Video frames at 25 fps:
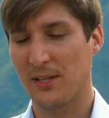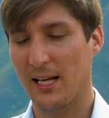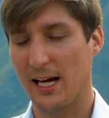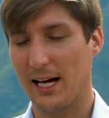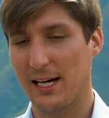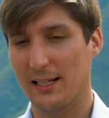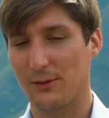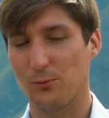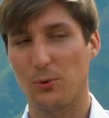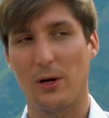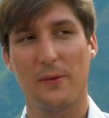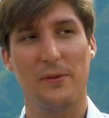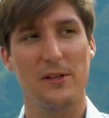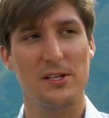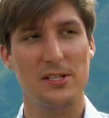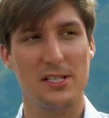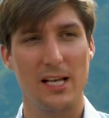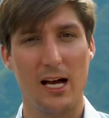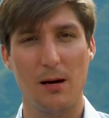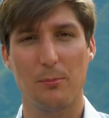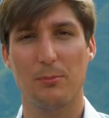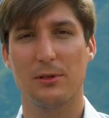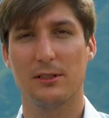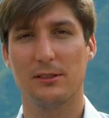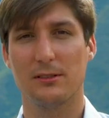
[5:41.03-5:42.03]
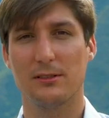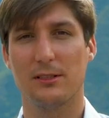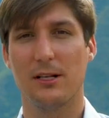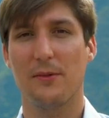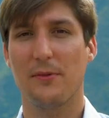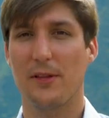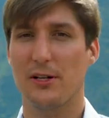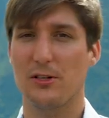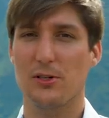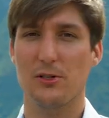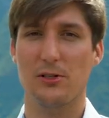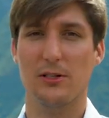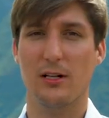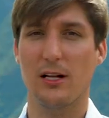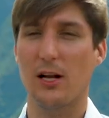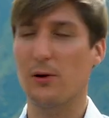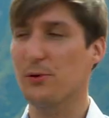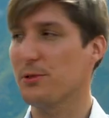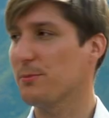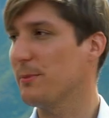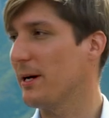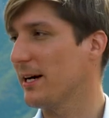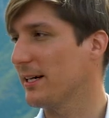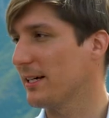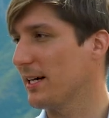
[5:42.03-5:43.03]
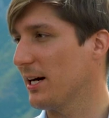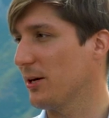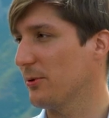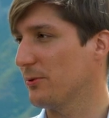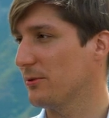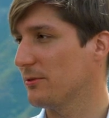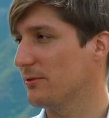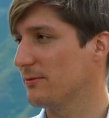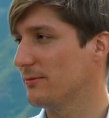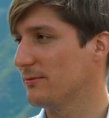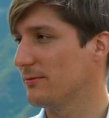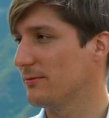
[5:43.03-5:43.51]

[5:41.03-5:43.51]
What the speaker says: and when this happened, they just closed my account.